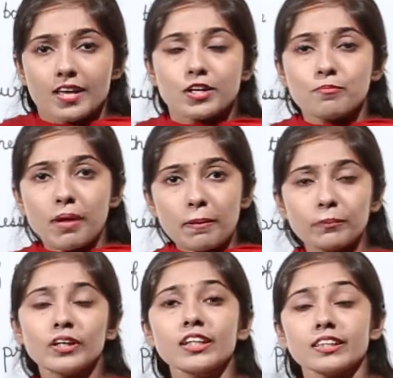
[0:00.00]

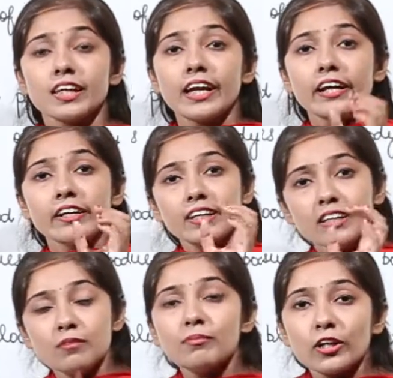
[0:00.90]
Remember, the
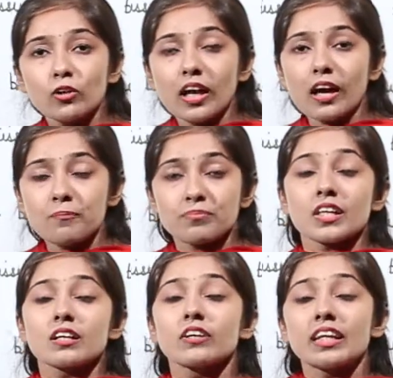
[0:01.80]
adrenal medulla
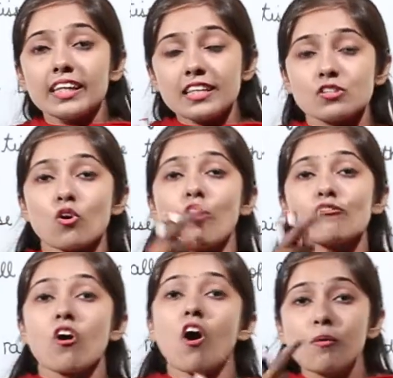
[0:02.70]
release
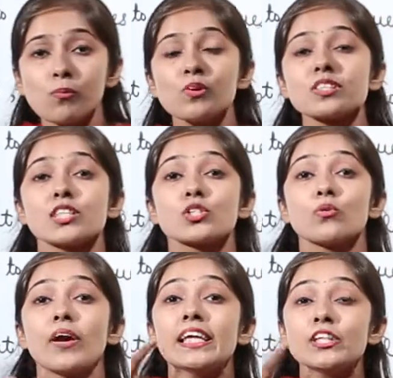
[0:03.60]
of hormones is
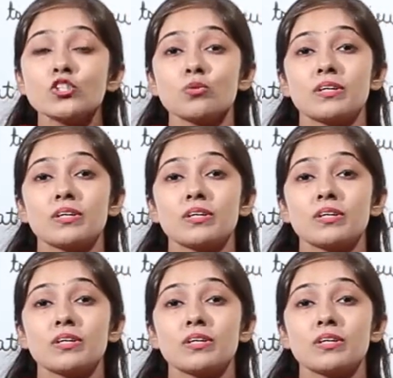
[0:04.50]
going to